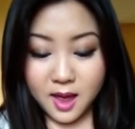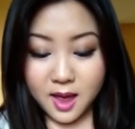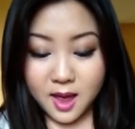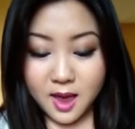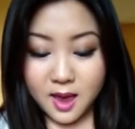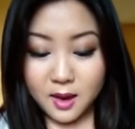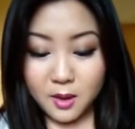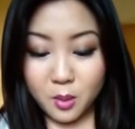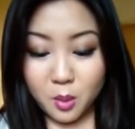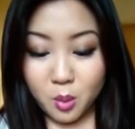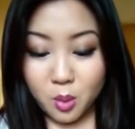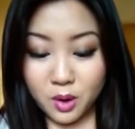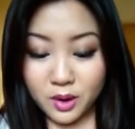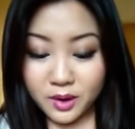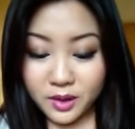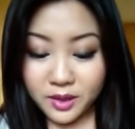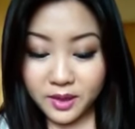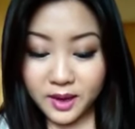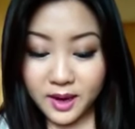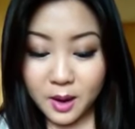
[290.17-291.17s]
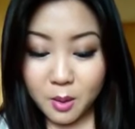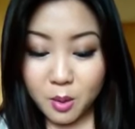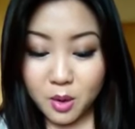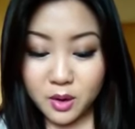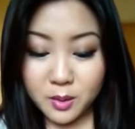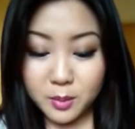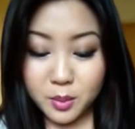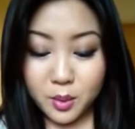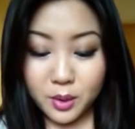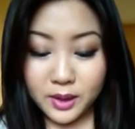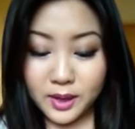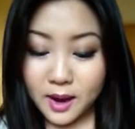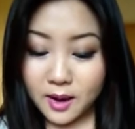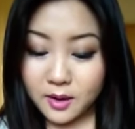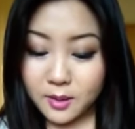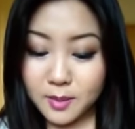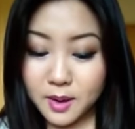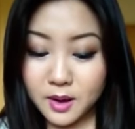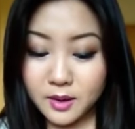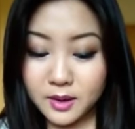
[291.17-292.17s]
And one thing I want to point
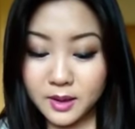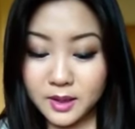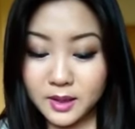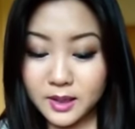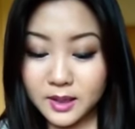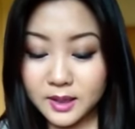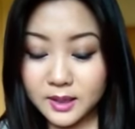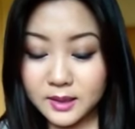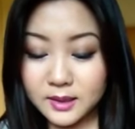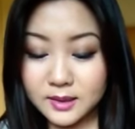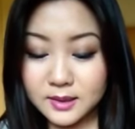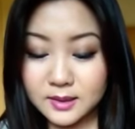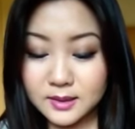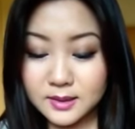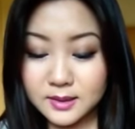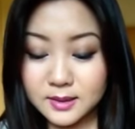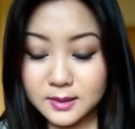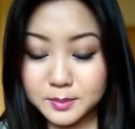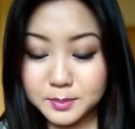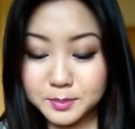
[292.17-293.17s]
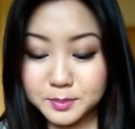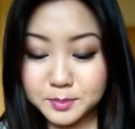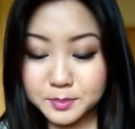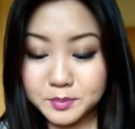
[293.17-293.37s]
out about it is,